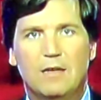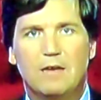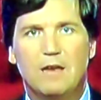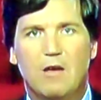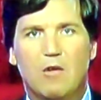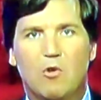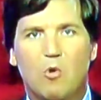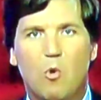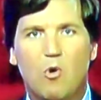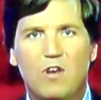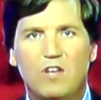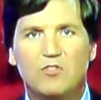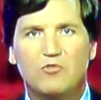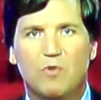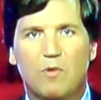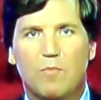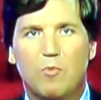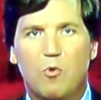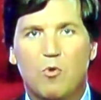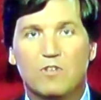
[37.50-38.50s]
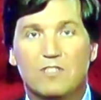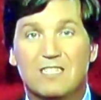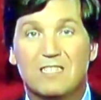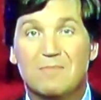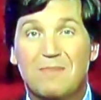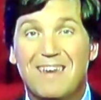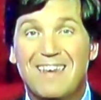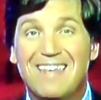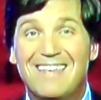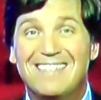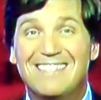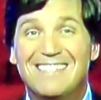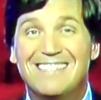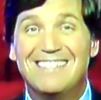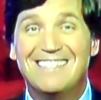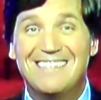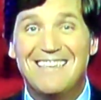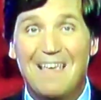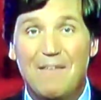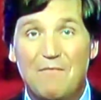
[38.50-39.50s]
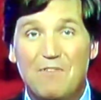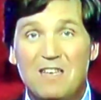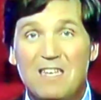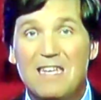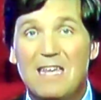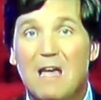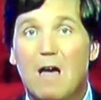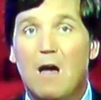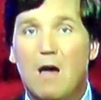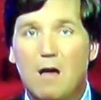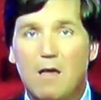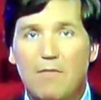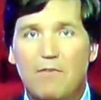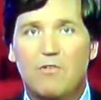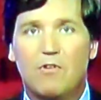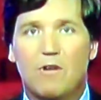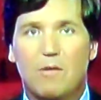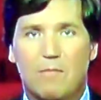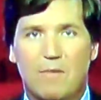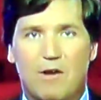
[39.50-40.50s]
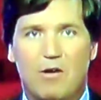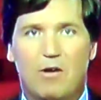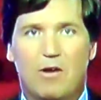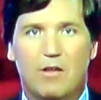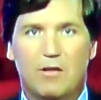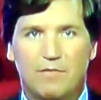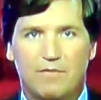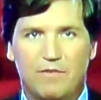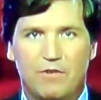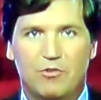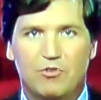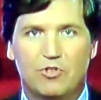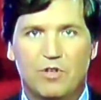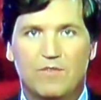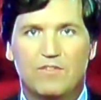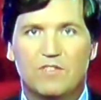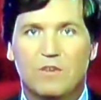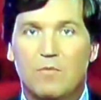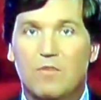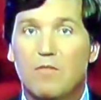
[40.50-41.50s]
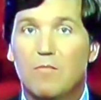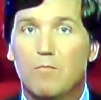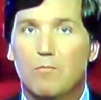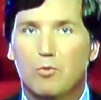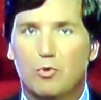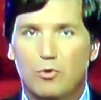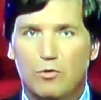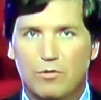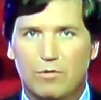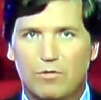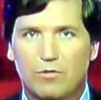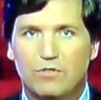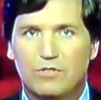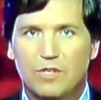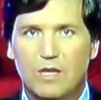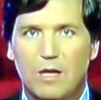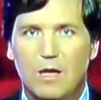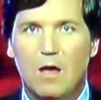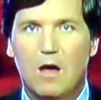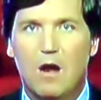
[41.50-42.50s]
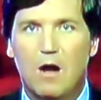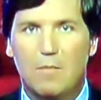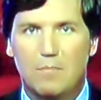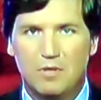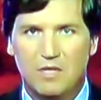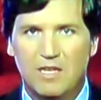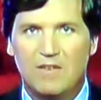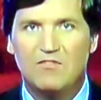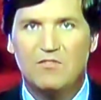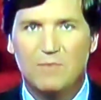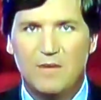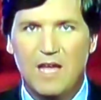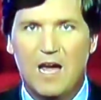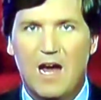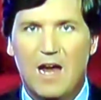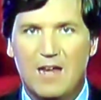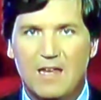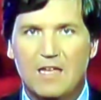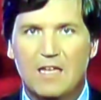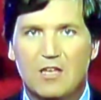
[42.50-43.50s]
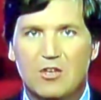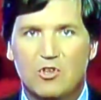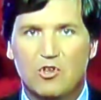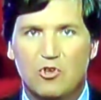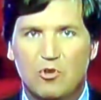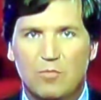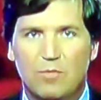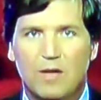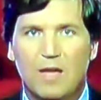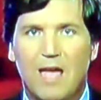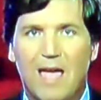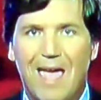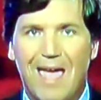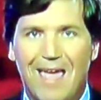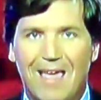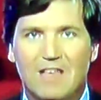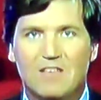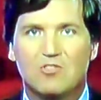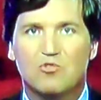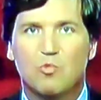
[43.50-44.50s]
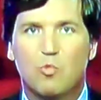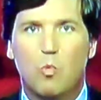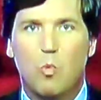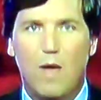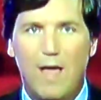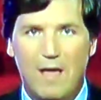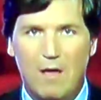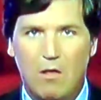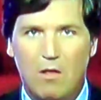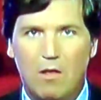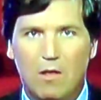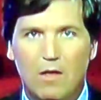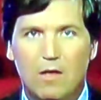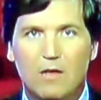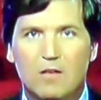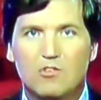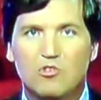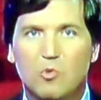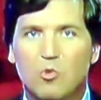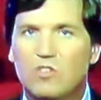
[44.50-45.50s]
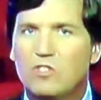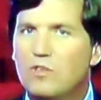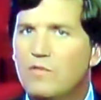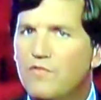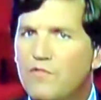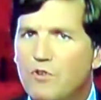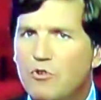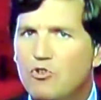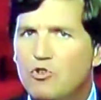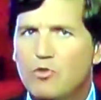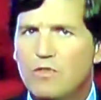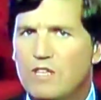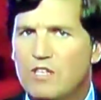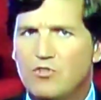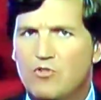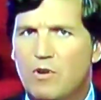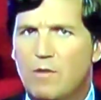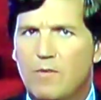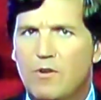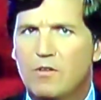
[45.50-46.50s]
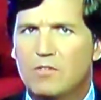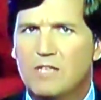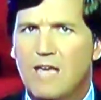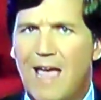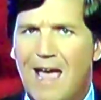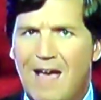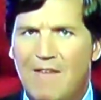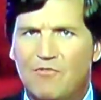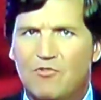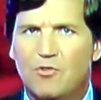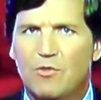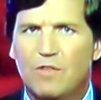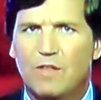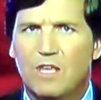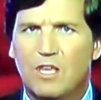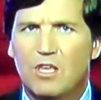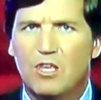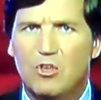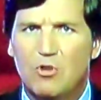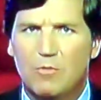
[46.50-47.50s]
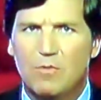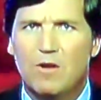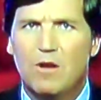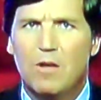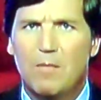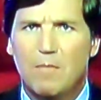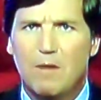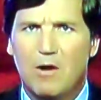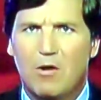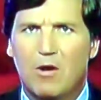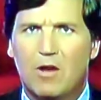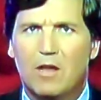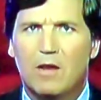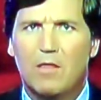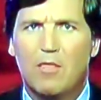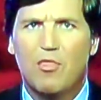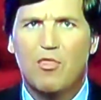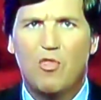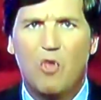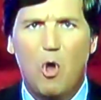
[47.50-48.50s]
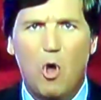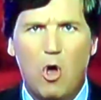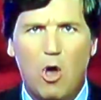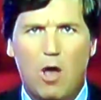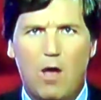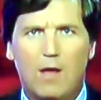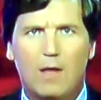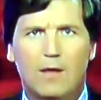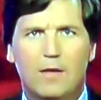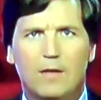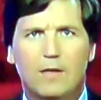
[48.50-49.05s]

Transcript: Now, according to reports, as many as 70 other American fugitives, some of the murderers, are believed to be hiding in Cuba as well. So what's the future of these criminals after the Cuban-American thaw?